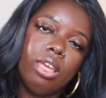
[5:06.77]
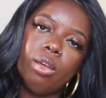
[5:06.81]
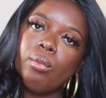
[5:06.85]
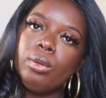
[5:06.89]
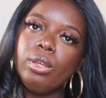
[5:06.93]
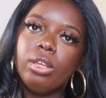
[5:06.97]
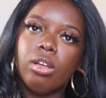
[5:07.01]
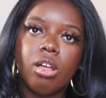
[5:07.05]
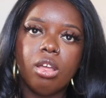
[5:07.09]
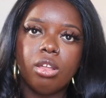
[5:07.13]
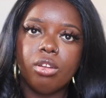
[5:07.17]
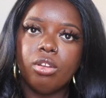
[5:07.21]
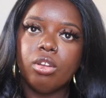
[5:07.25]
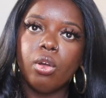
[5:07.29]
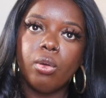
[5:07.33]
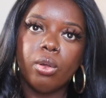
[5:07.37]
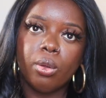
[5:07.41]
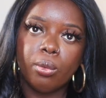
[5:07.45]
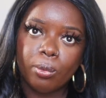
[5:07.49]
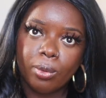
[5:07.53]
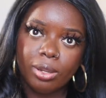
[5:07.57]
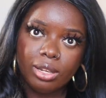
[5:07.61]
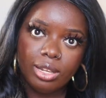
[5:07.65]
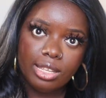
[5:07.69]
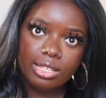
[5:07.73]
And we all know
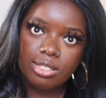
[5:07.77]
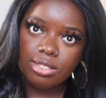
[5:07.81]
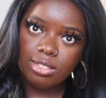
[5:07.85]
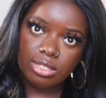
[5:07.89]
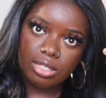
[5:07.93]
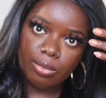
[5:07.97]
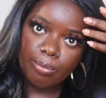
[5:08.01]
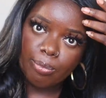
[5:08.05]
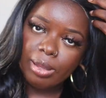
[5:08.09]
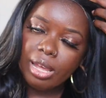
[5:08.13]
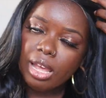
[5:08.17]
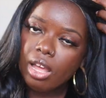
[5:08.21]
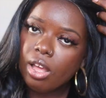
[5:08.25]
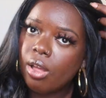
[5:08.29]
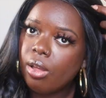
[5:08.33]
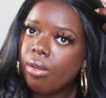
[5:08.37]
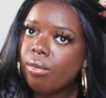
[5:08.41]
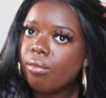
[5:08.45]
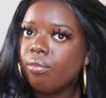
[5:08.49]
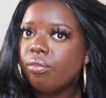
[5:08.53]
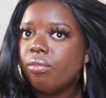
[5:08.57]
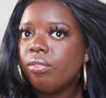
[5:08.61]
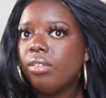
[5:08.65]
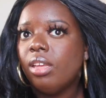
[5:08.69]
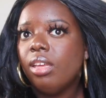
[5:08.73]
what what lace is
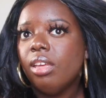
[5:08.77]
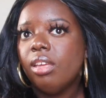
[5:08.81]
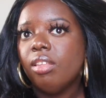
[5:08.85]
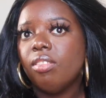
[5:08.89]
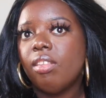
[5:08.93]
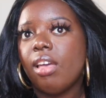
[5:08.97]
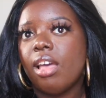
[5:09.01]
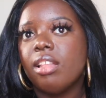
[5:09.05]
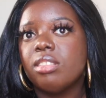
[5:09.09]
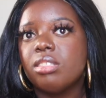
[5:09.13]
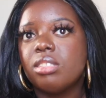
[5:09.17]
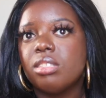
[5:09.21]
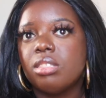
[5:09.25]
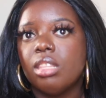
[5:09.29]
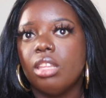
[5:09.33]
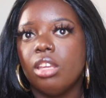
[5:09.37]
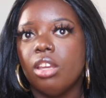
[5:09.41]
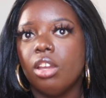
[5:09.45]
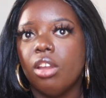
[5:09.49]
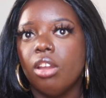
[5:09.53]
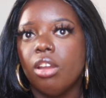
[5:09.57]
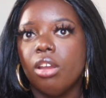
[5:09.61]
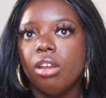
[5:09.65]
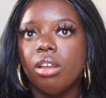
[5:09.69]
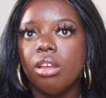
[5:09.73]
about. That's
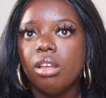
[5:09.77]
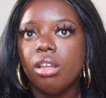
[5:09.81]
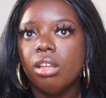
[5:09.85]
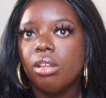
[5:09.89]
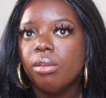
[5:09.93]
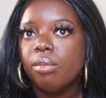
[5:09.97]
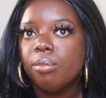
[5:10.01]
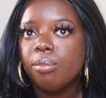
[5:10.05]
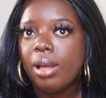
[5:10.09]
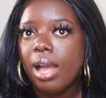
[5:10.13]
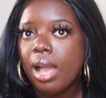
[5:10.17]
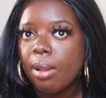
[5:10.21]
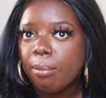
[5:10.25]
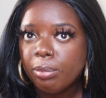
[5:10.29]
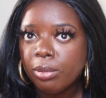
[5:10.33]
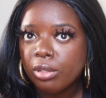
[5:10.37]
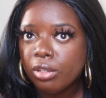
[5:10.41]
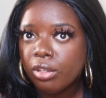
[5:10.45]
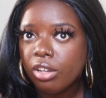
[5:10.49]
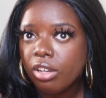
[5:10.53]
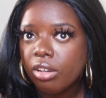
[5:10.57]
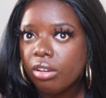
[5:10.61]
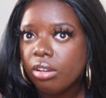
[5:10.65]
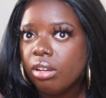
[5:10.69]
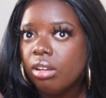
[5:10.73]
their
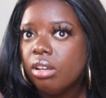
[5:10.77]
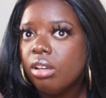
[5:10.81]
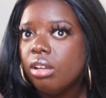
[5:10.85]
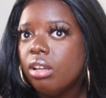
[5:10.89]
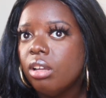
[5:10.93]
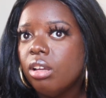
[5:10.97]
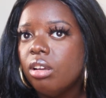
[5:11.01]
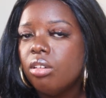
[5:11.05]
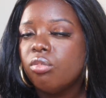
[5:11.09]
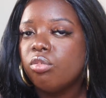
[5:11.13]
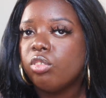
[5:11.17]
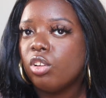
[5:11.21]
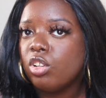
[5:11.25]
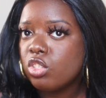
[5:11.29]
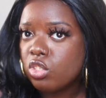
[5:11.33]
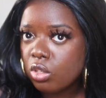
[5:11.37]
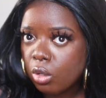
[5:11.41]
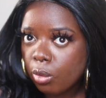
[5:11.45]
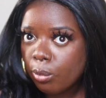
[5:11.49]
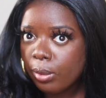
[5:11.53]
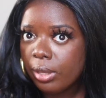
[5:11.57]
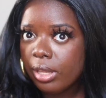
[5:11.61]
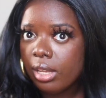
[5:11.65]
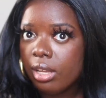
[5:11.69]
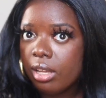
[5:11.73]
popular
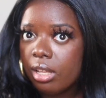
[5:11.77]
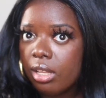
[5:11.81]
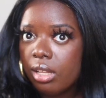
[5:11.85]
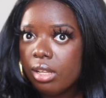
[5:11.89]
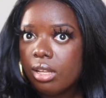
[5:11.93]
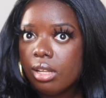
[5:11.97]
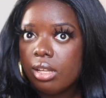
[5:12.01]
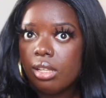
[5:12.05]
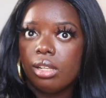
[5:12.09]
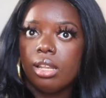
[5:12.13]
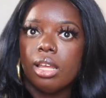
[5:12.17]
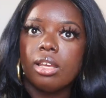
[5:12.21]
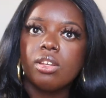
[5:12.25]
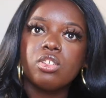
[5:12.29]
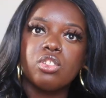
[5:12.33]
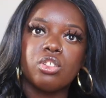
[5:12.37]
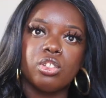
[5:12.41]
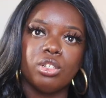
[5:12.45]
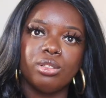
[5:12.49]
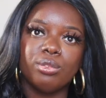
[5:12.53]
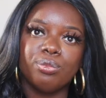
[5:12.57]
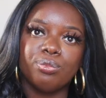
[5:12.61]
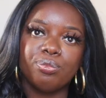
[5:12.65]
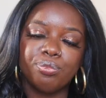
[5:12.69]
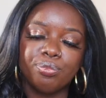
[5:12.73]
frontal wig collection.